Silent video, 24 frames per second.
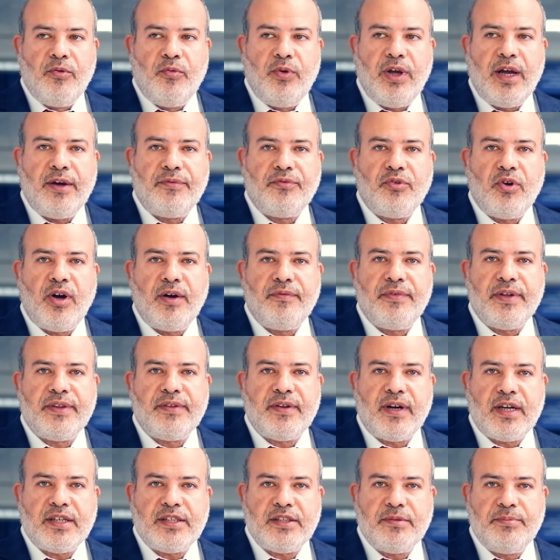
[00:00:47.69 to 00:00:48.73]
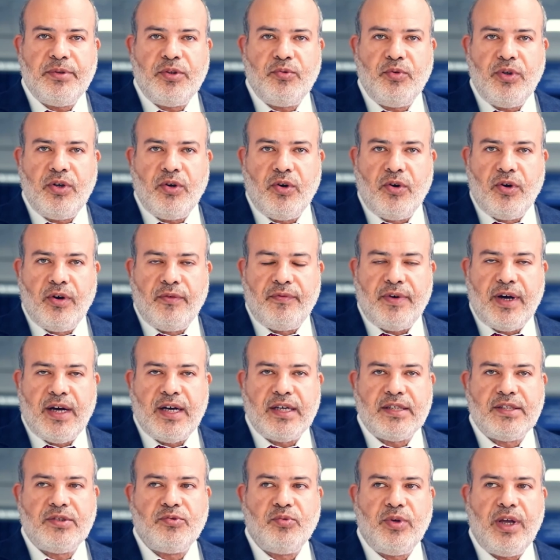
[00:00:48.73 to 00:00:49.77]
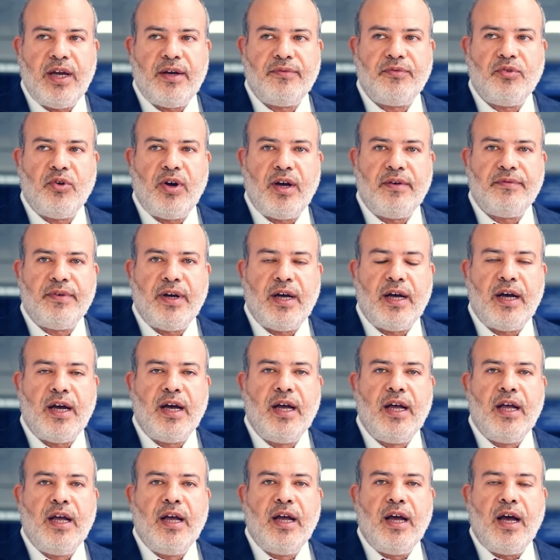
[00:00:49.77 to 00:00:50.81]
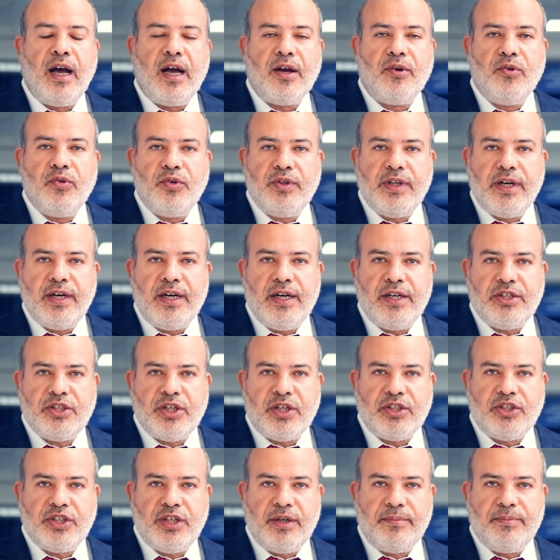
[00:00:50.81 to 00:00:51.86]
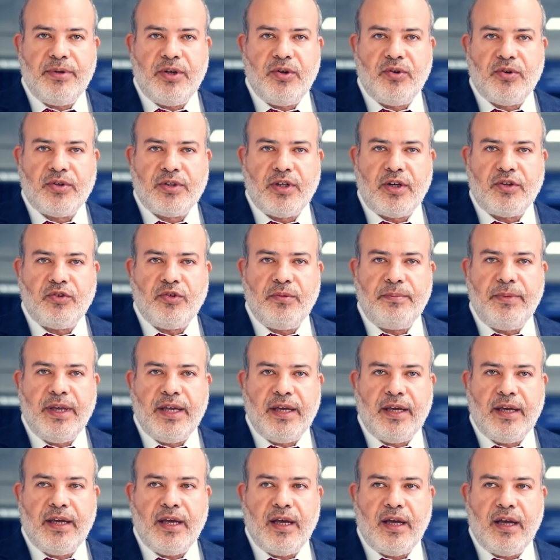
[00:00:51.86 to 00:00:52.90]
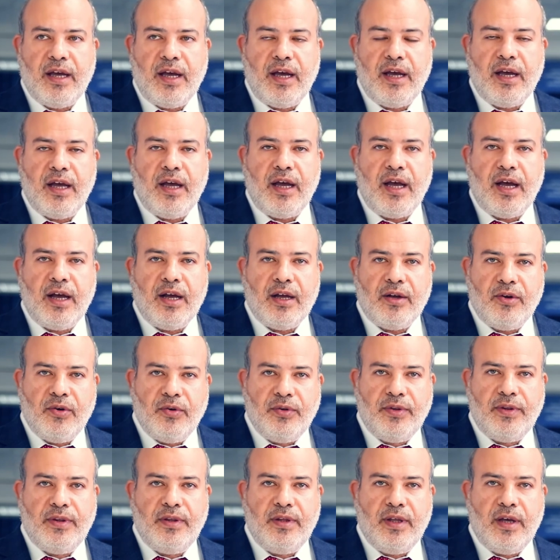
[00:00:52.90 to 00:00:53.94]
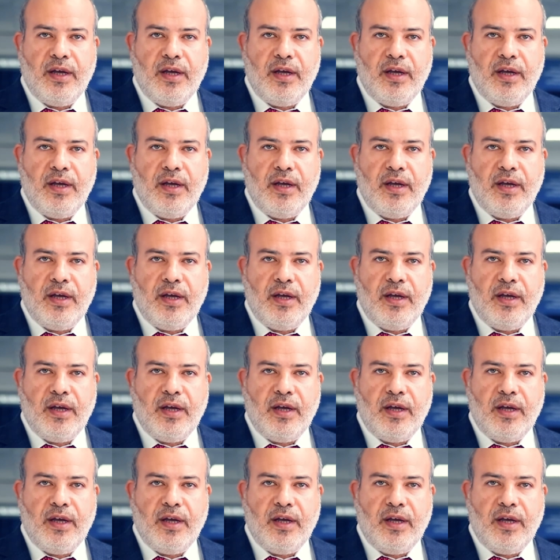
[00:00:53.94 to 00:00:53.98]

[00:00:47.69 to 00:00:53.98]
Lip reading: We have to have a trust between all of us. We have to have a good relationship in order to make a good